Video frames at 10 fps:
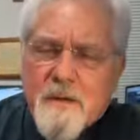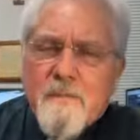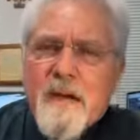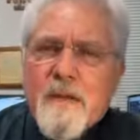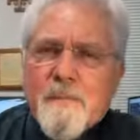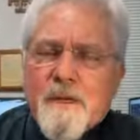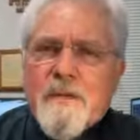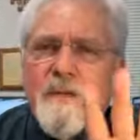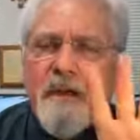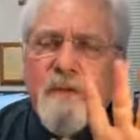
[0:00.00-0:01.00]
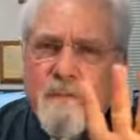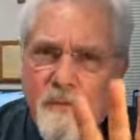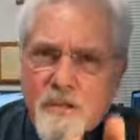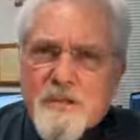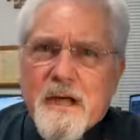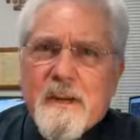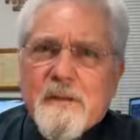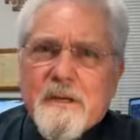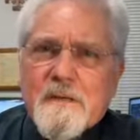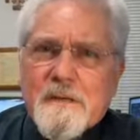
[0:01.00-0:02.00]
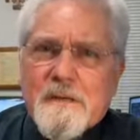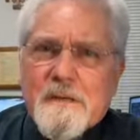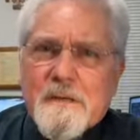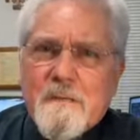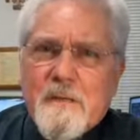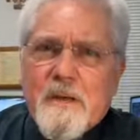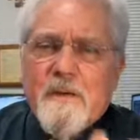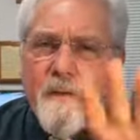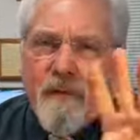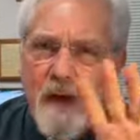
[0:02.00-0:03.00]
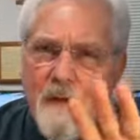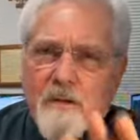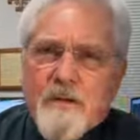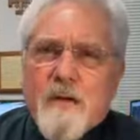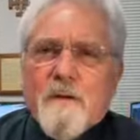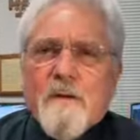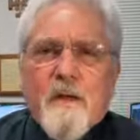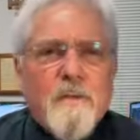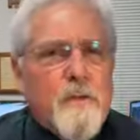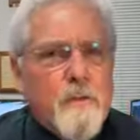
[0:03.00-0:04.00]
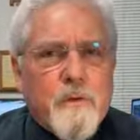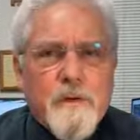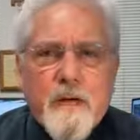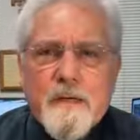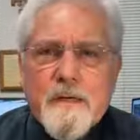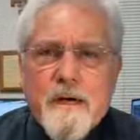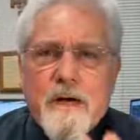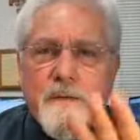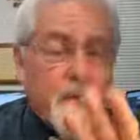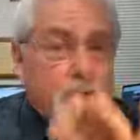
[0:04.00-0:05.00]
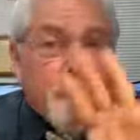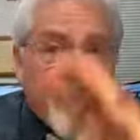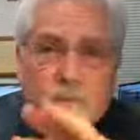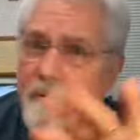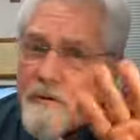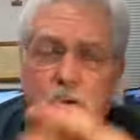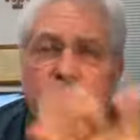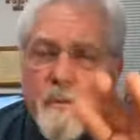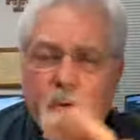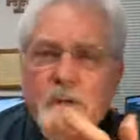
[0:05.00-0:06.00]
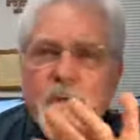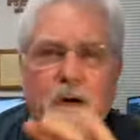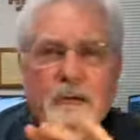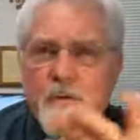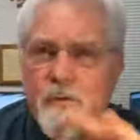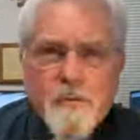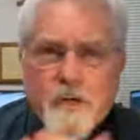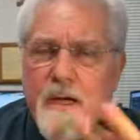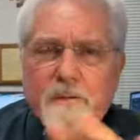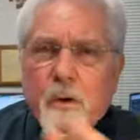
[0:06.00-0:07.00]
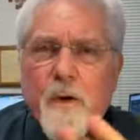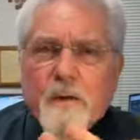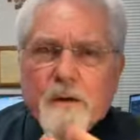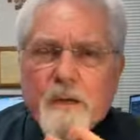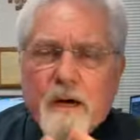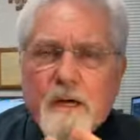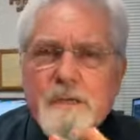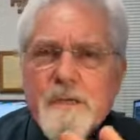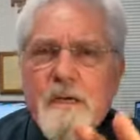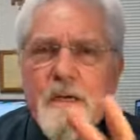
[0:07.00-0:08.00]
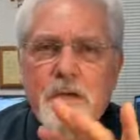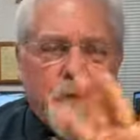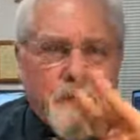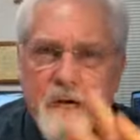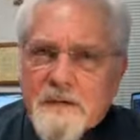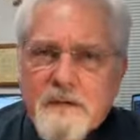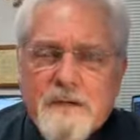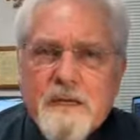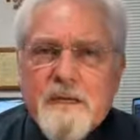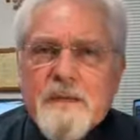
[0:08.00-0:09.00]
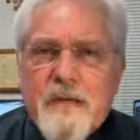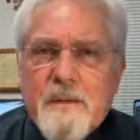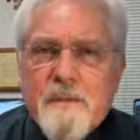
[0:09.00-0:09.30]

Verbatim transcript: commandments in the first tablet that thou shalt love the Lord thy God. there's only one God. You shall have no other gods. You're not to take his